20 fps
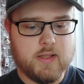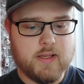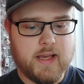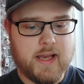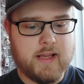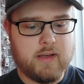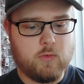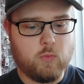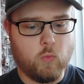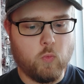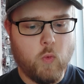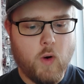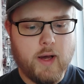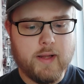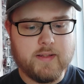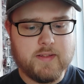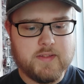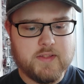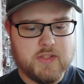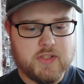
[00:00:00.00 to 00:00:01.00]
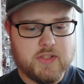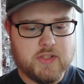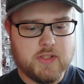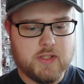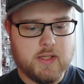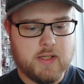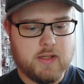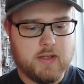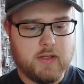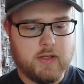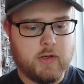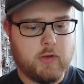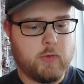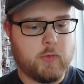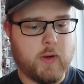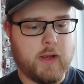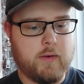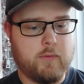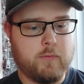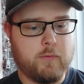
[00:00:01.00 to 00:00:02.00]
At once?
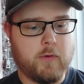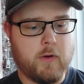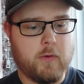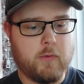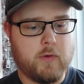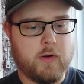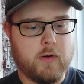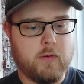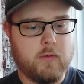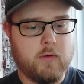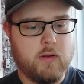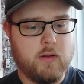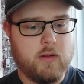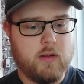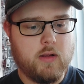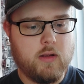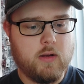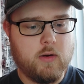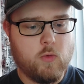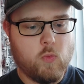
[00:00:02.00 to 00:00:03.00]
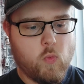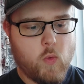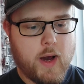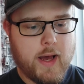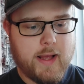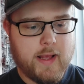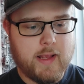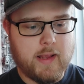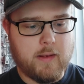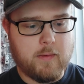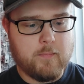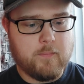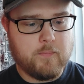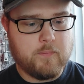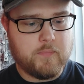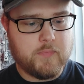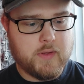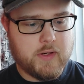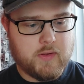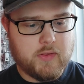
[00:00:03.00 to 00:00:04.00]
cried Frodo. Why,
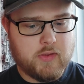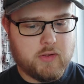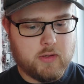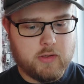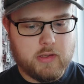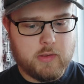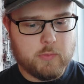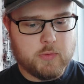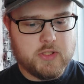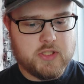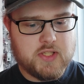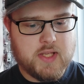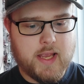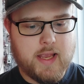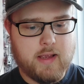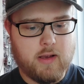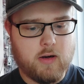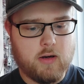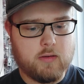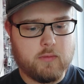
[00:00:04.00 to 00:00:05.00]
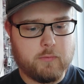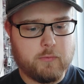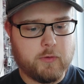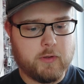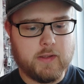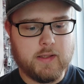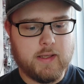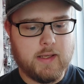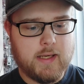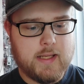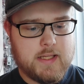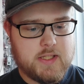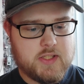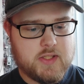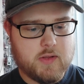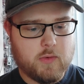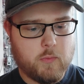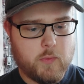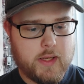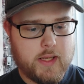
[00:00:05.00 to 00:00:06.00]
I thought you were staying on for at least
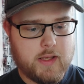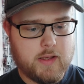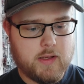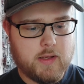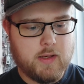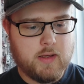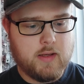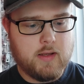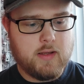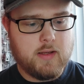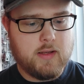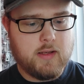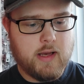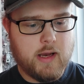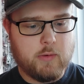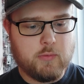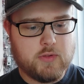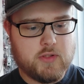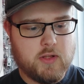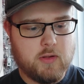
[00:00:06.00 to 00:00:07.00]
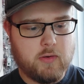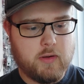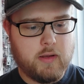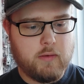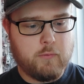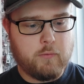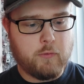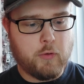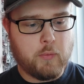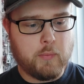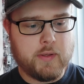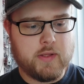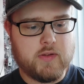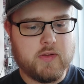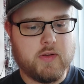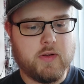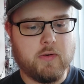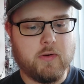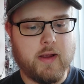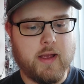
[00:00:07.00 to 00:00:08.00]
a week. I was looking forward to
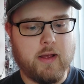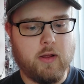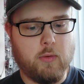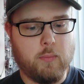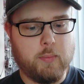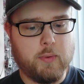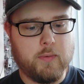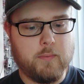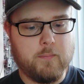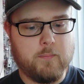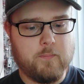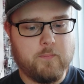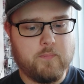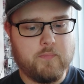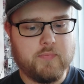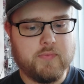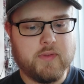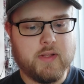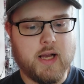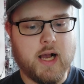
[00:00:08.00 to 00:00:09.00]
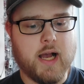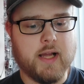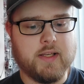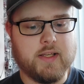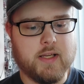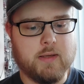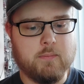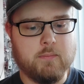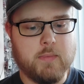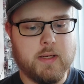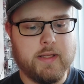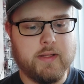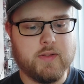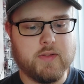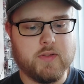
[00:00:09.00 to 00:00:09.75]
your help. I didn't mean